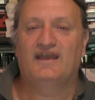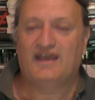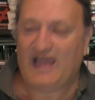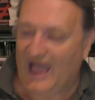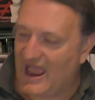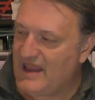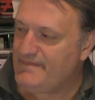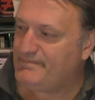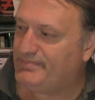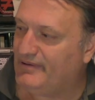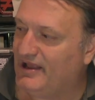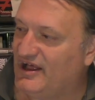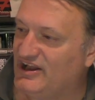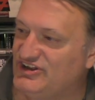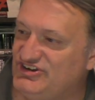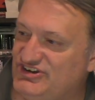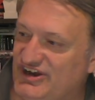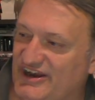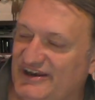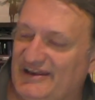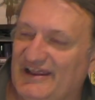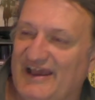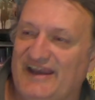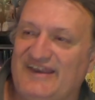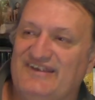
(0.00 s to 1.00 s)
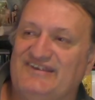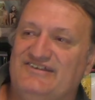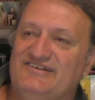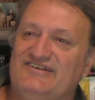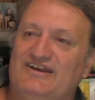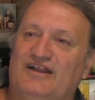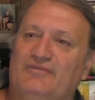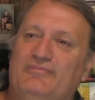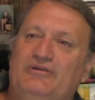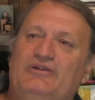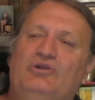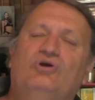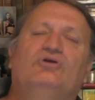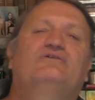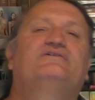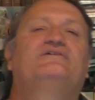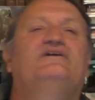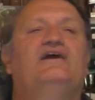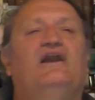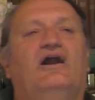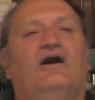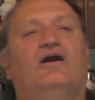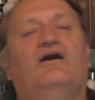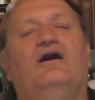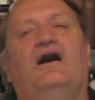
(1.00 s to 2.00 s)
Cate Blanchett, ladies and gentlemen. Look,
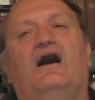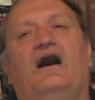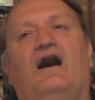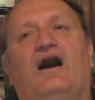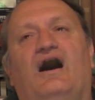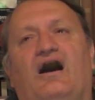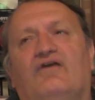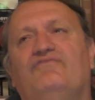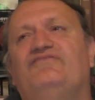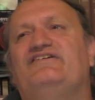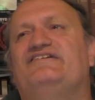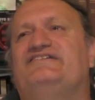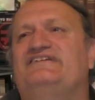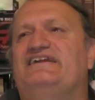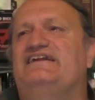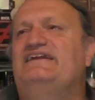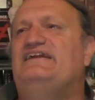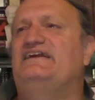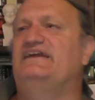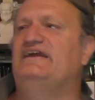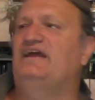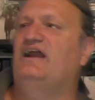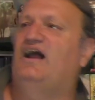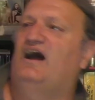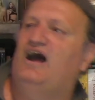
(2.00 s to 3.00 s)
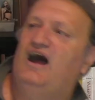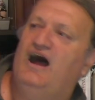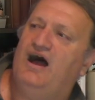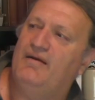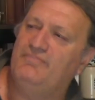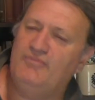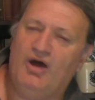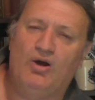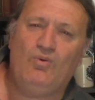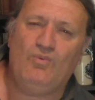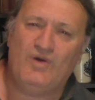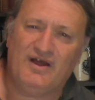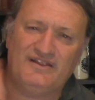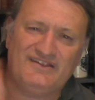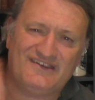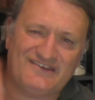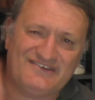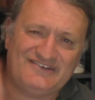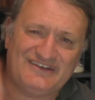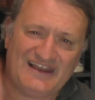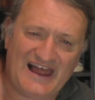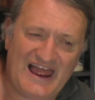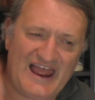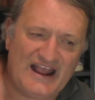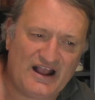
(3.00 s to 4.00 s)
you know, obviously, I'm not one to
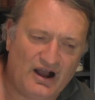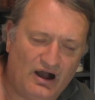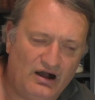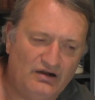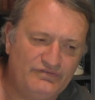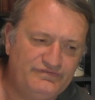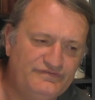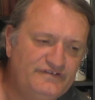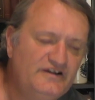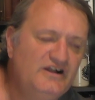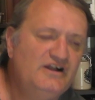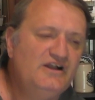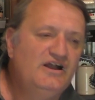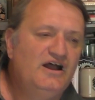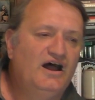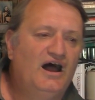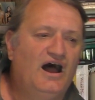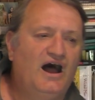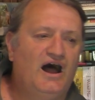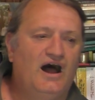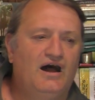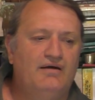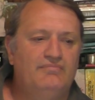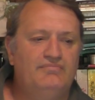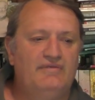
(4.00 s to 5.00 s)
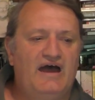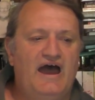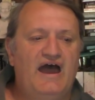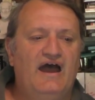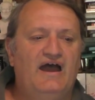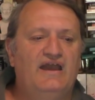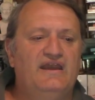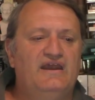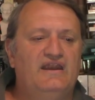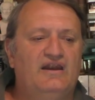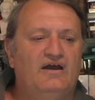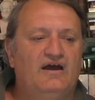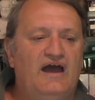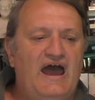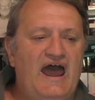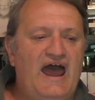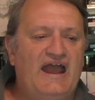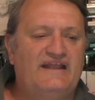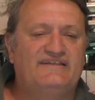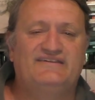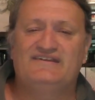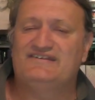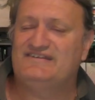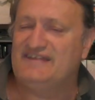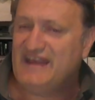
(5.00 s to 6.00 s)
slag off, um, you know,
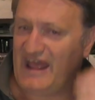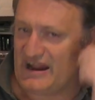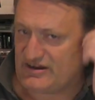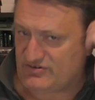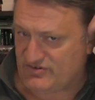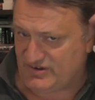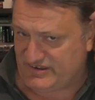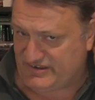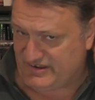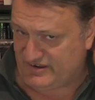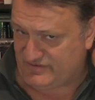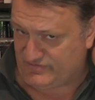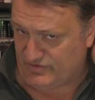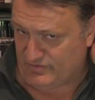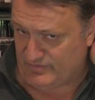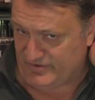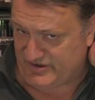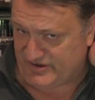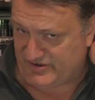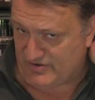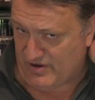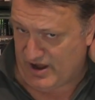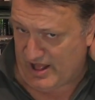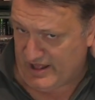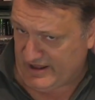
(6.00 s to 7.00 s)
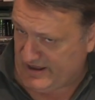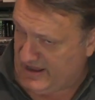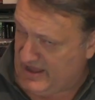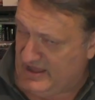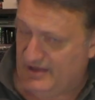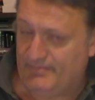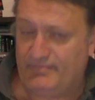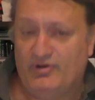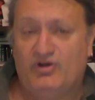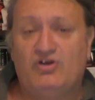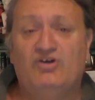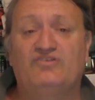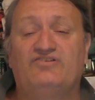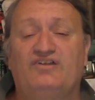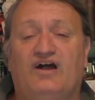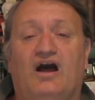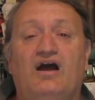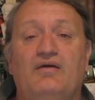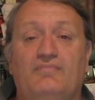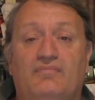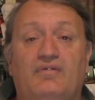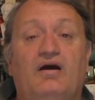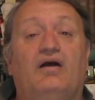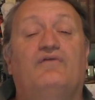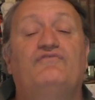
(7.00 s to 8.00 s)
actors and actresses from Australia because
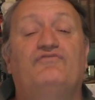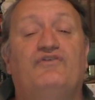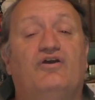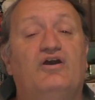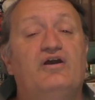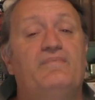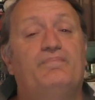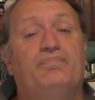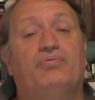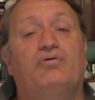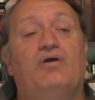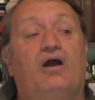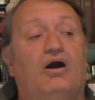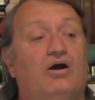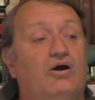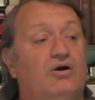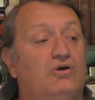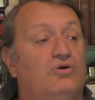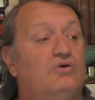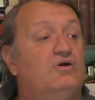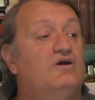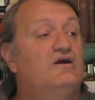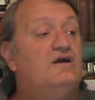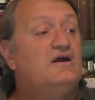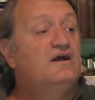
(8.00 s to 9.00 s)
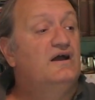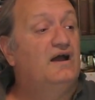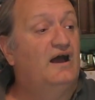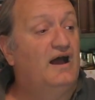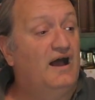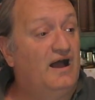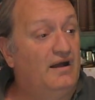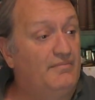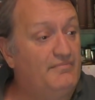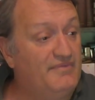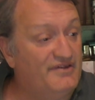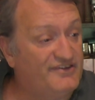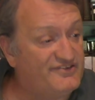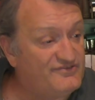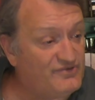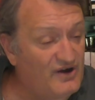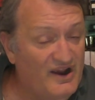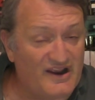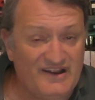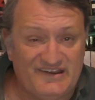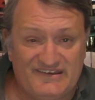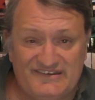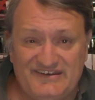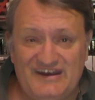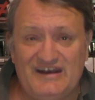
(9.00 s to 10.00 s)
I'm very pro um,
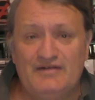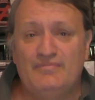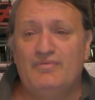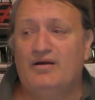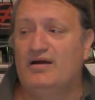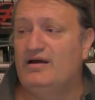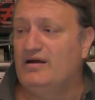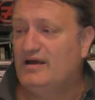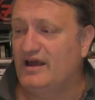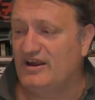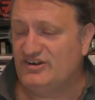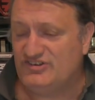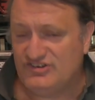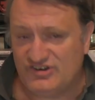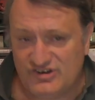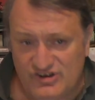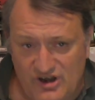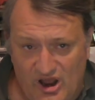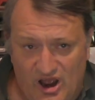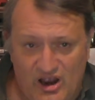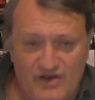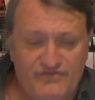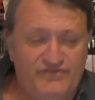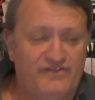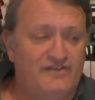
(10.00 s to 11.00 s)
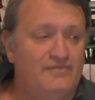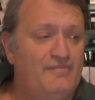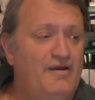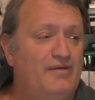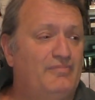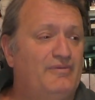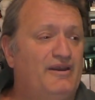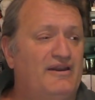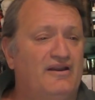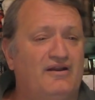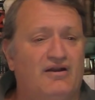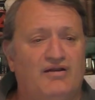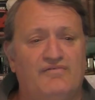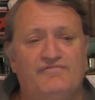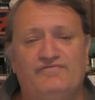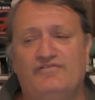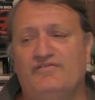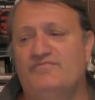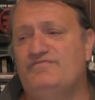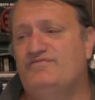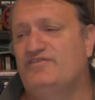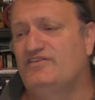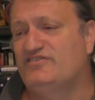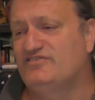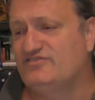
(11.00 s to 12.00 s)
Australian cinema, as you know, from the Melbourne Underground
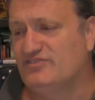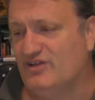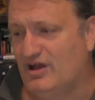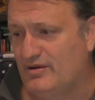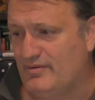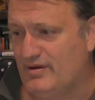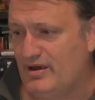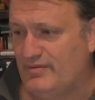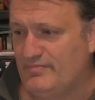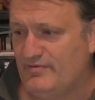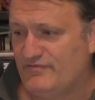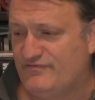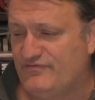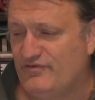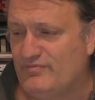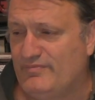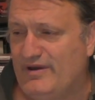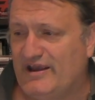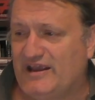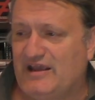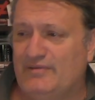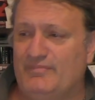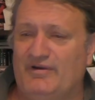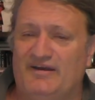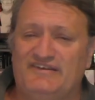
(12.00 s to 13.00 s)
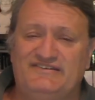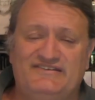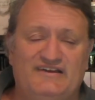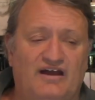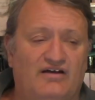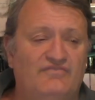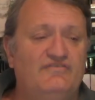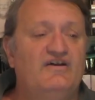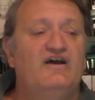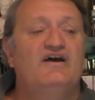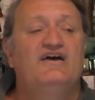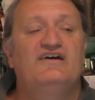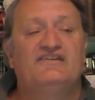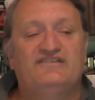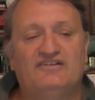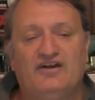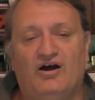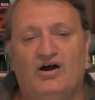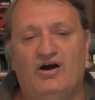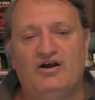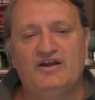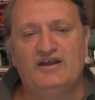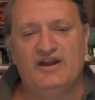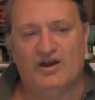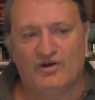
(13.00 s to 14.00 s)
Film Festival. I'm, a filmmaker myself,
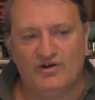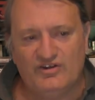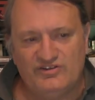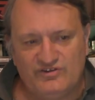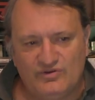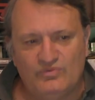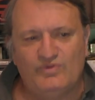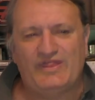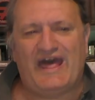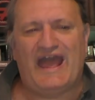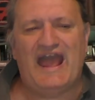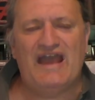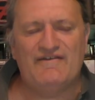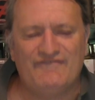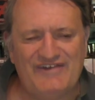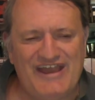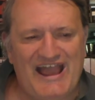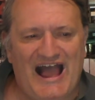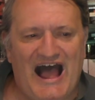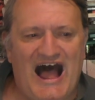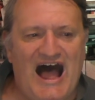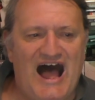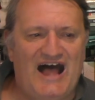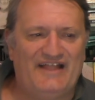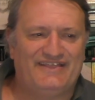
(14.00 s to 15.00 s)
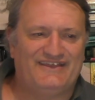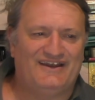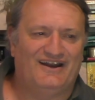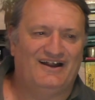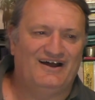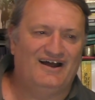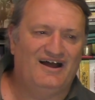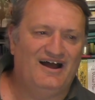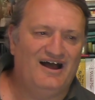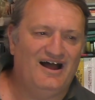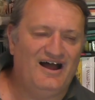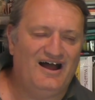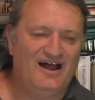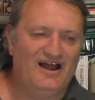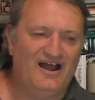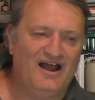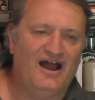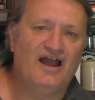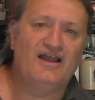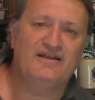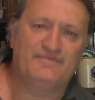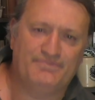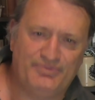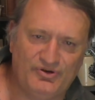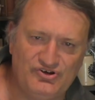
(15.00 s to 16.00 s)
so you know, it's with a heavy heart that
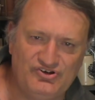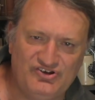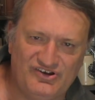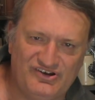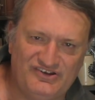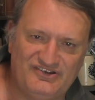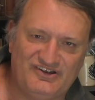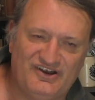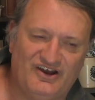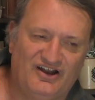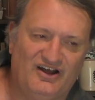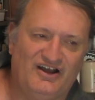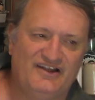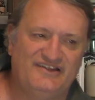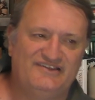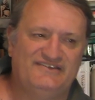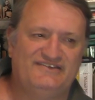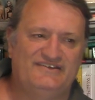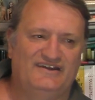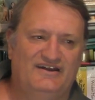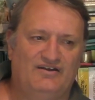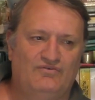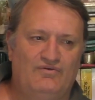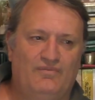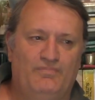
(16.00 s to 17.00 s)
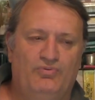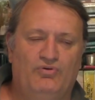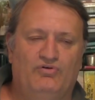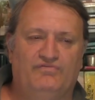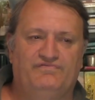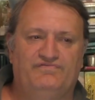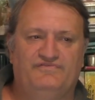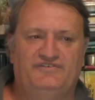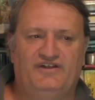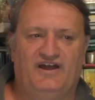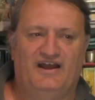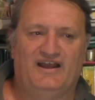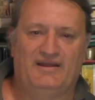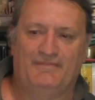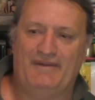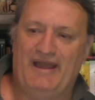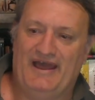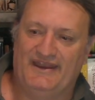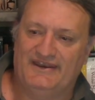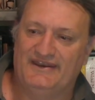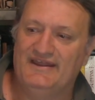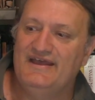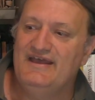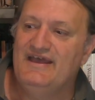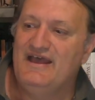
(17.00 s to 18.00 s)
I, I, I tonight's uh, report from Tiger
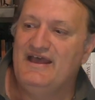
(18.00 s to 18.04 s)
Mountain.